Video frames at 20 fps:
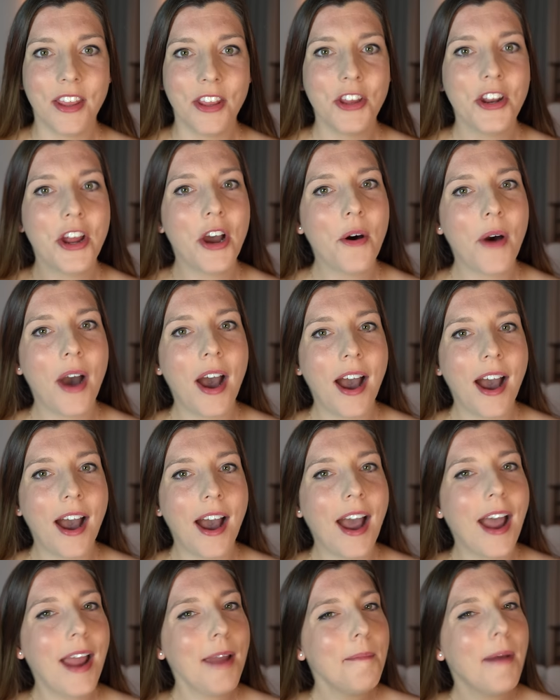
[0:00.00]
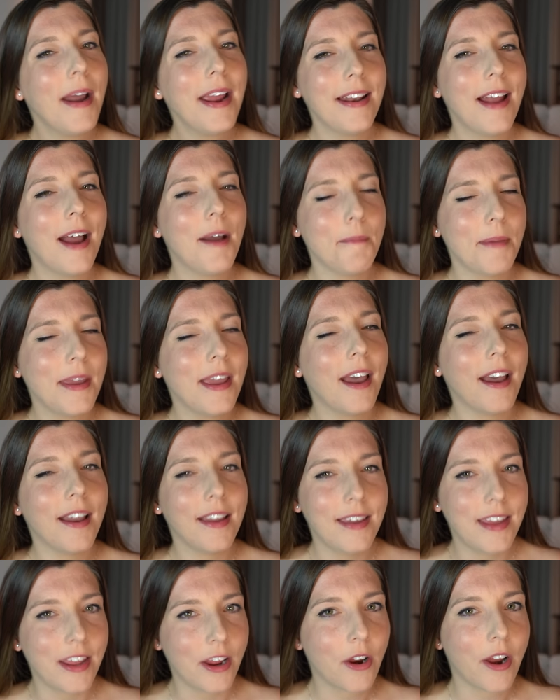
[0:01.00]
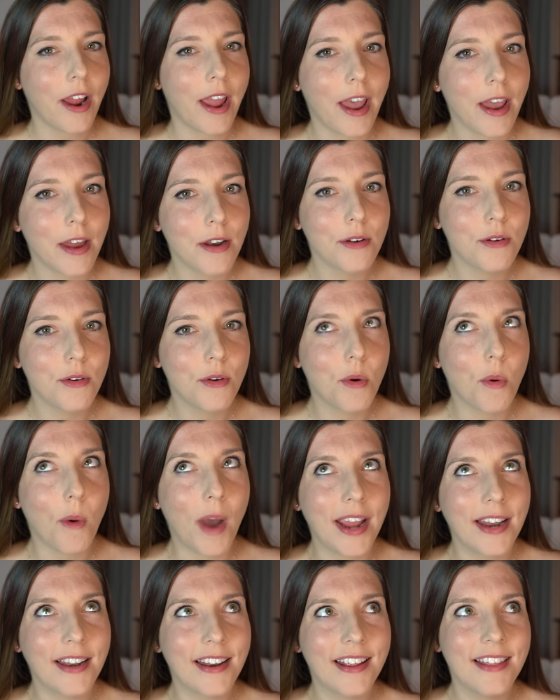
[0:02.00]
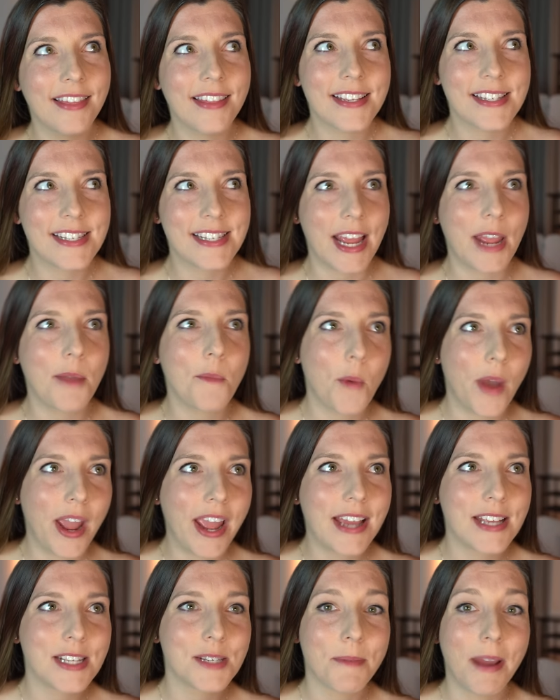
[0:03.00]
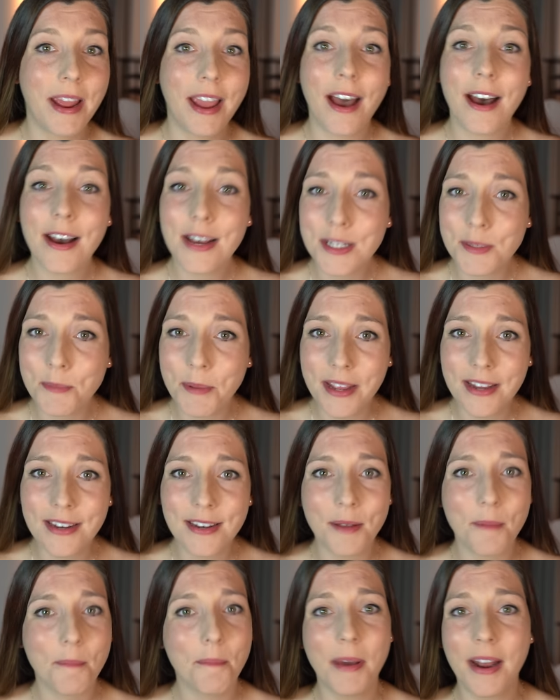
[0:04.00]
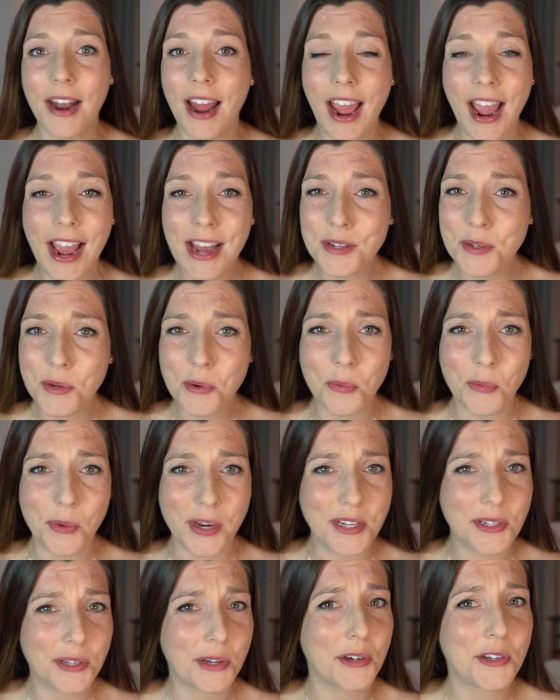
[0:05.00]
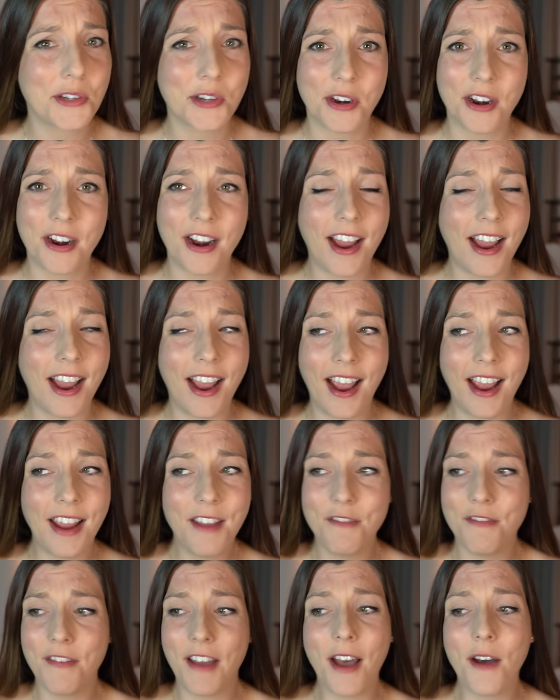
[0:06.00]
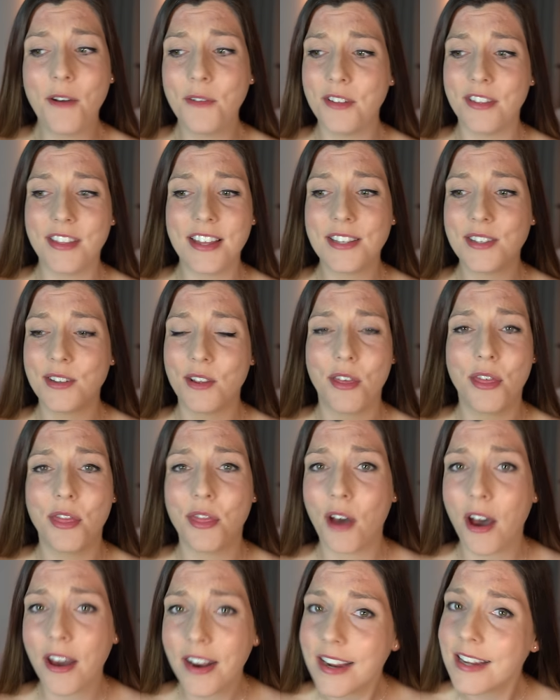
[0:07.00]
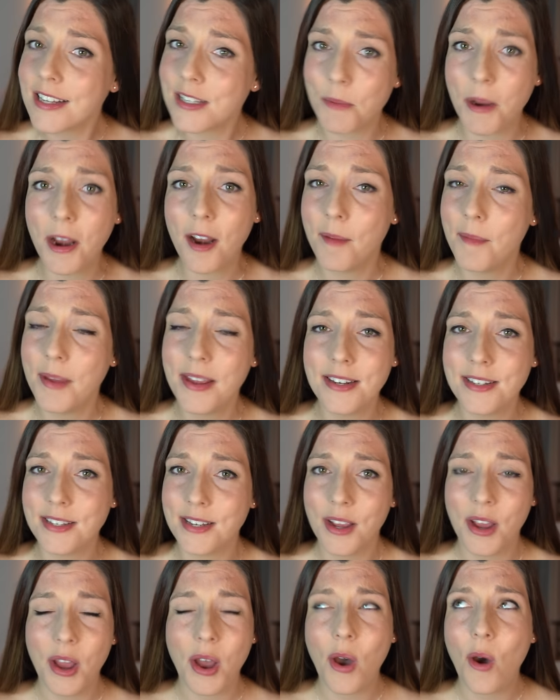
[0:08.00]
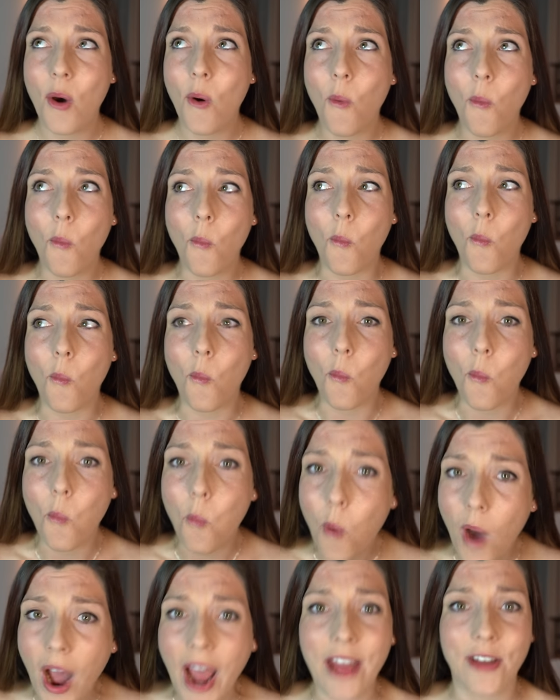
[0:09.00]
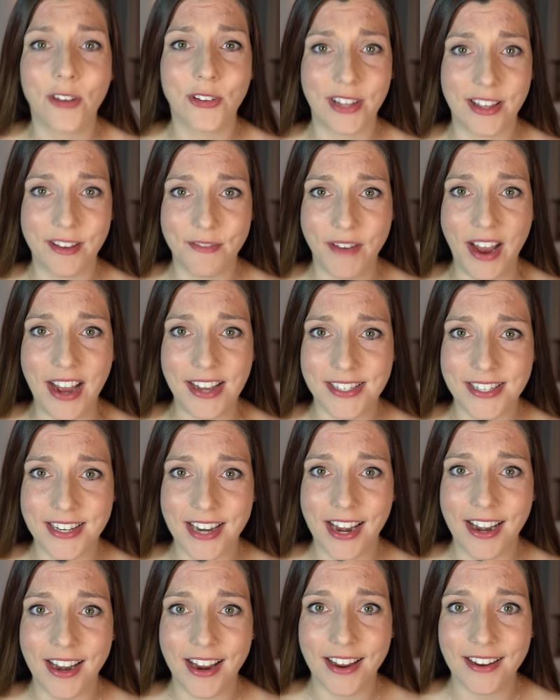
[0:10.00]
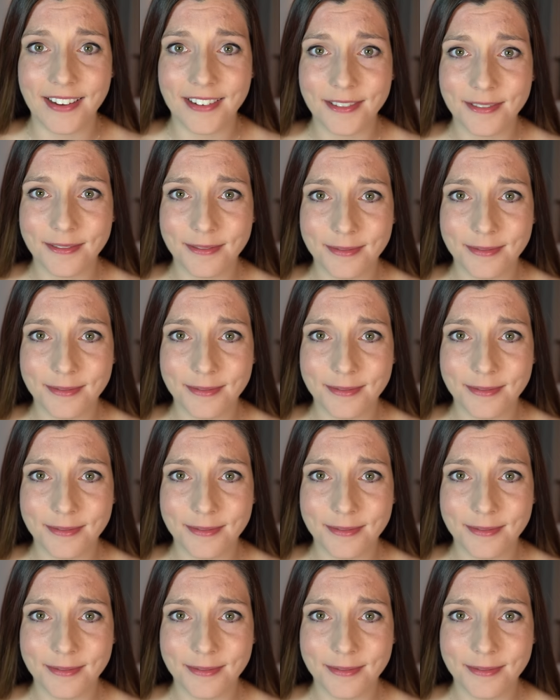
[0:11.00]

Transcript: You know, I might not be a gearhead quite in the same way as my husband, but as a researcher, I found this thought experiment wildly fascinating.